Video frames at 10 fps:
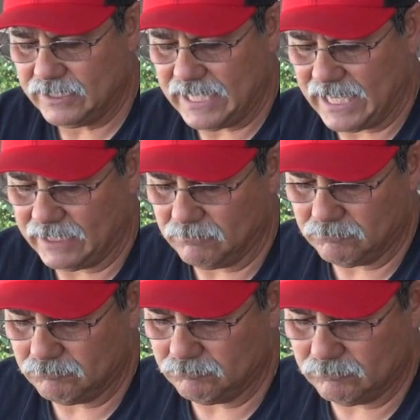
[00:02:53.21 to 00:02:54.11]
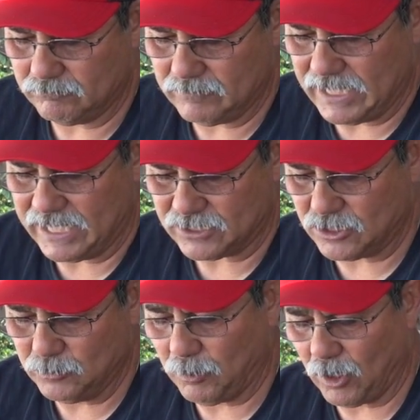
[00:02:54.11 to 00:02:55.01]
that has
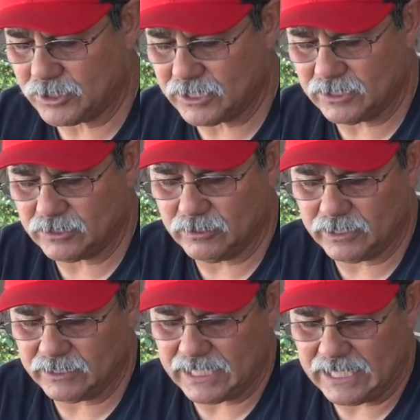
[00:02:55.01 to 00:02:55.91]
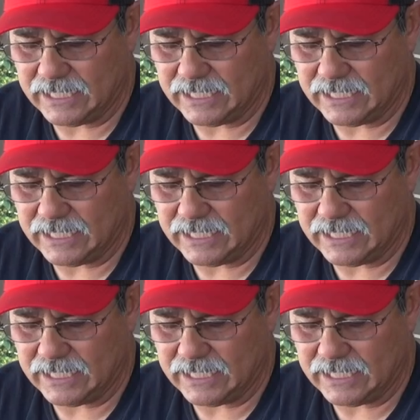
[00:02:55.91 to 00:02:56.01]
two parts into it